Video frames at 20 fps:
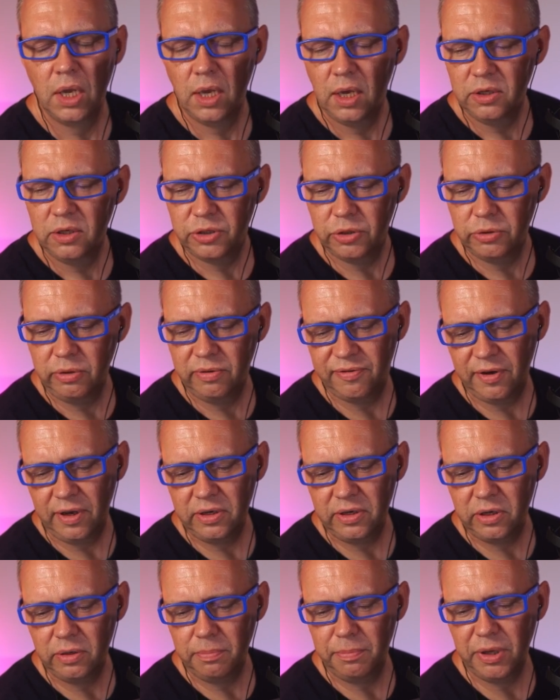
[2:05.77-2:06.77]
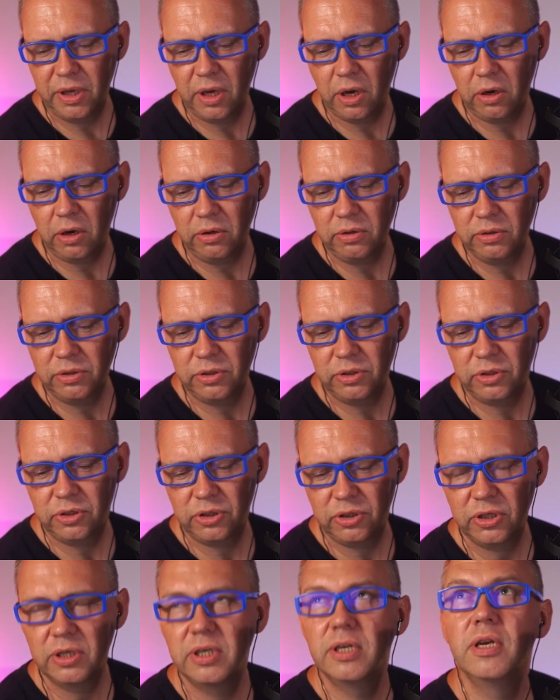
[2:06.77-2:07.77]
So are you finding
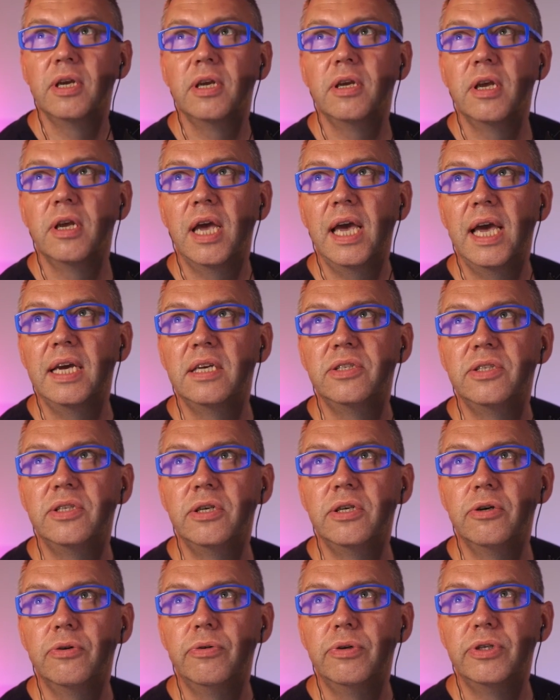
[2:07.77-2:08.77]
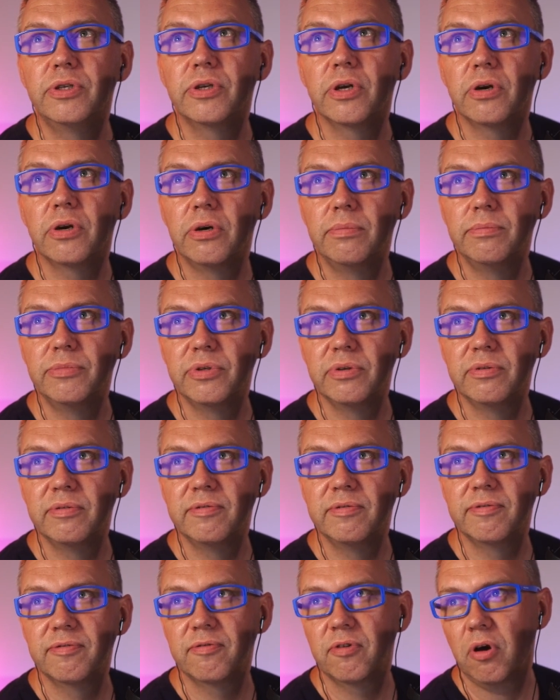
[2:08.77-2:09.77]
because SEO in terms
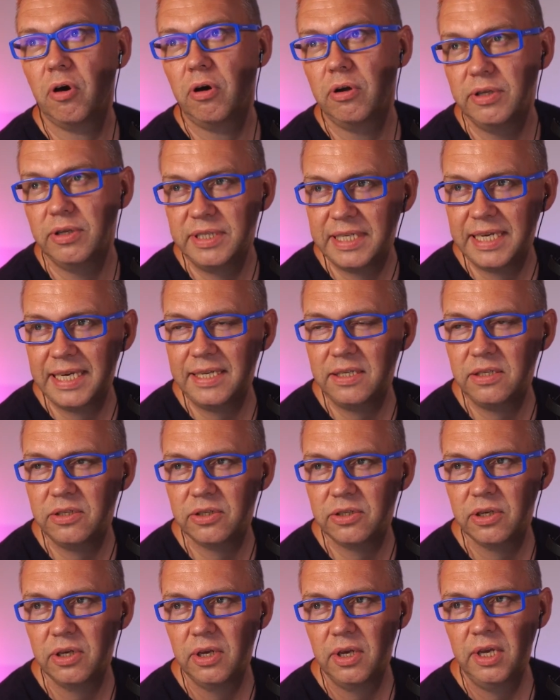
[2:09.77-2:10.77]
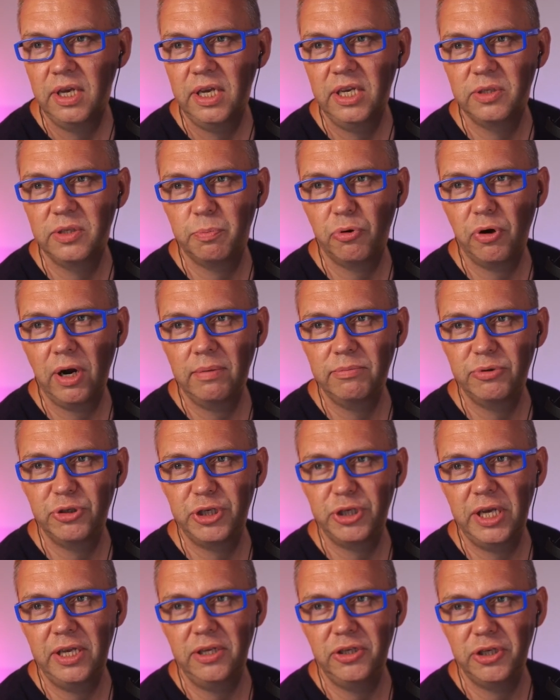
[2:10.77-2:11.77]
of content is perhaps
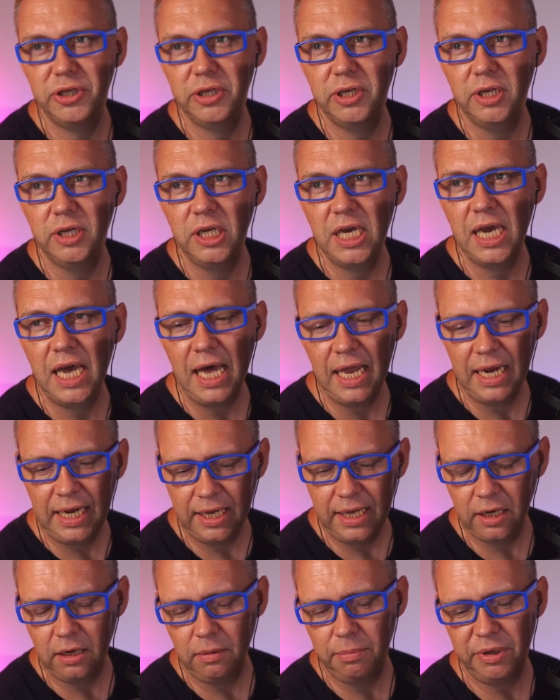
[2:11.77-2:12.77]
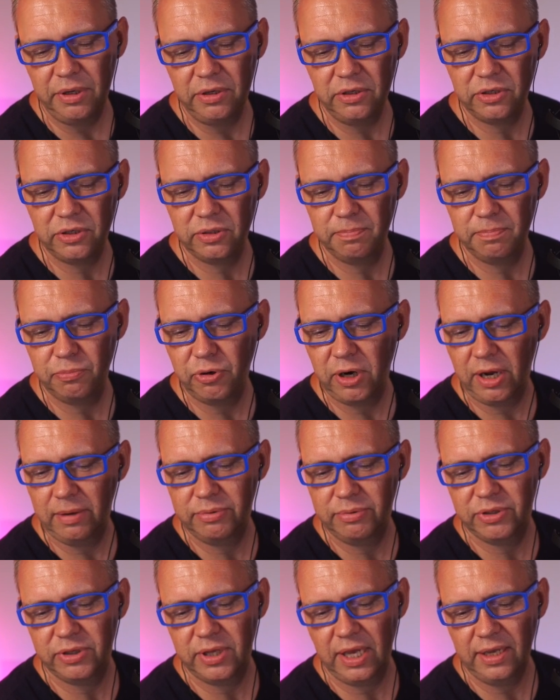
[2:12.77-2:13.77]
changing a little bit,
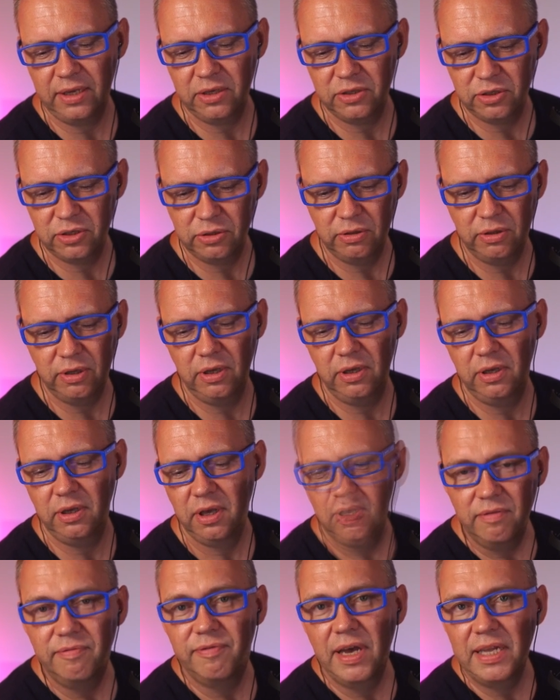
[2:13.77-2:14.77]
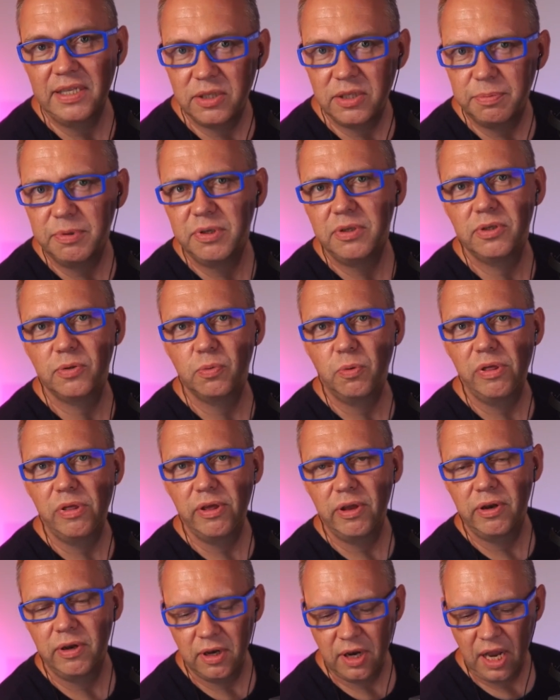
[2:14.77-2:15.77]
perhaps thanks to the advancements
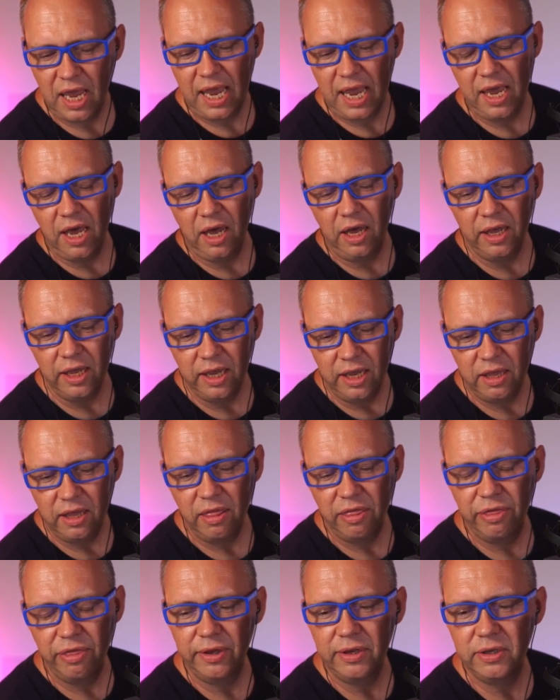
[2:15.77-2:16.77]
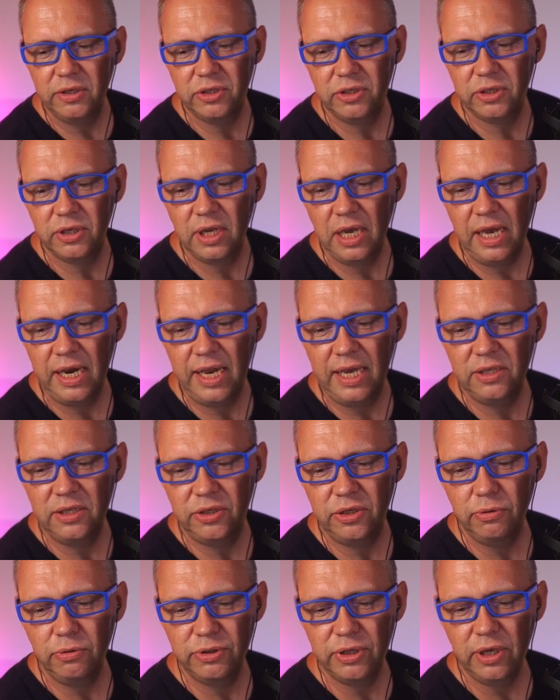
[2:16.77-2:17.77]
within AI, that an
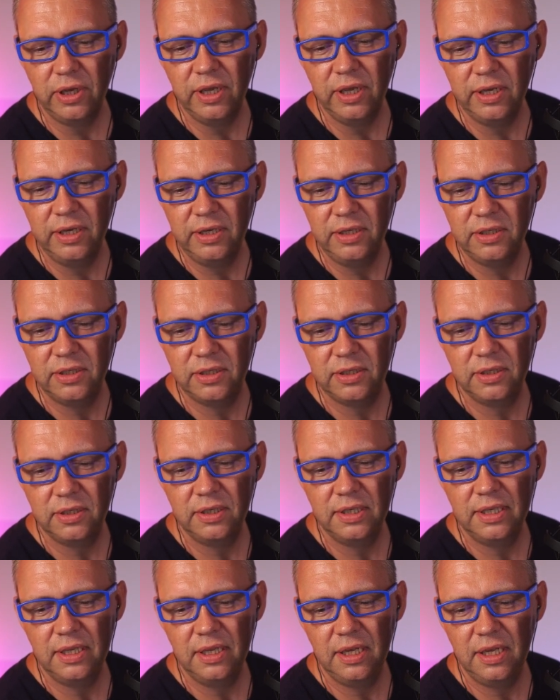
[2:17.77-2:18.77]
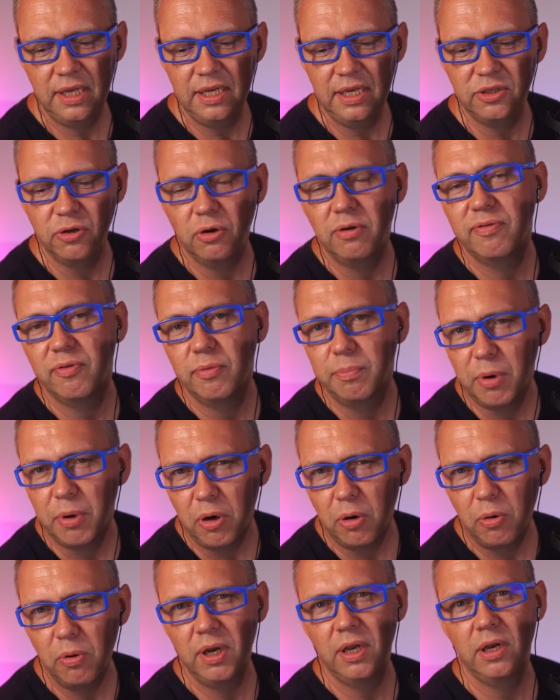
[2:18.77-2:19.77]
SEO's eyes is off the
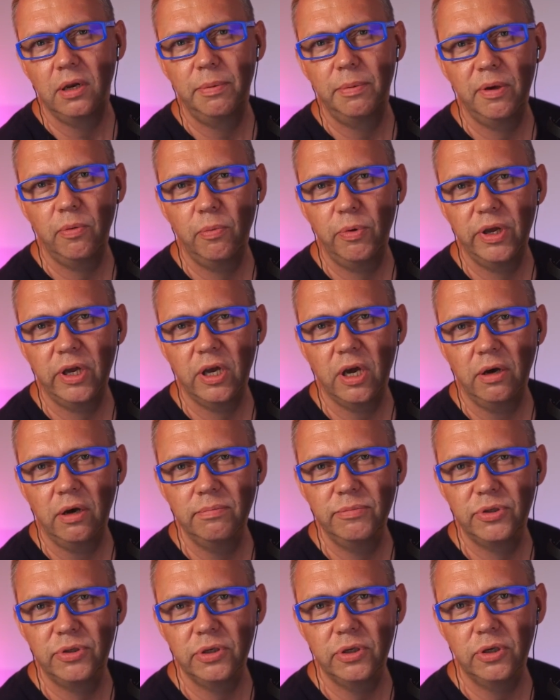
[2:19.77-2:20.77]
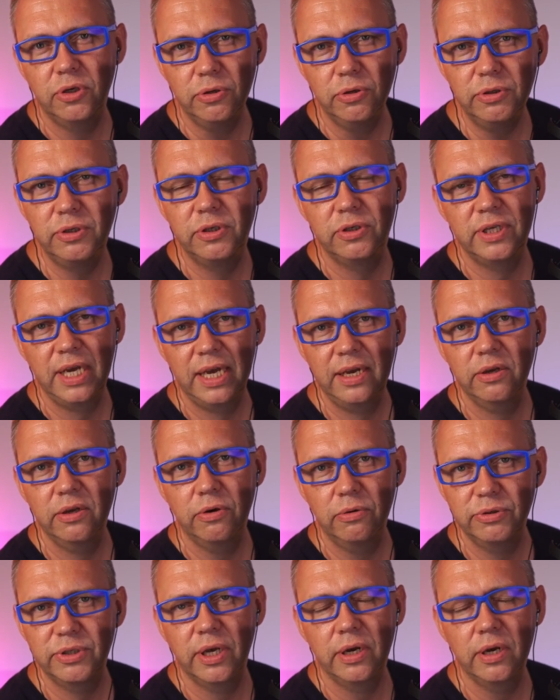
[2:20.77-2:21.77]
ball a little bit when it comes to good
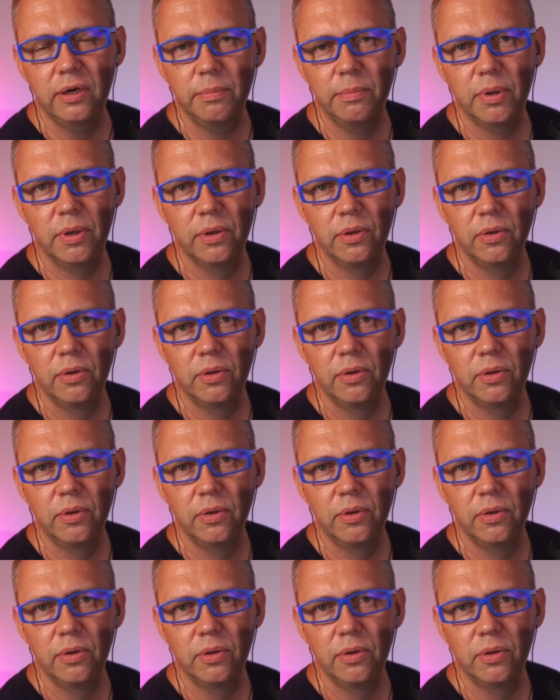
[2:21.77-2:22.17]
technical setup?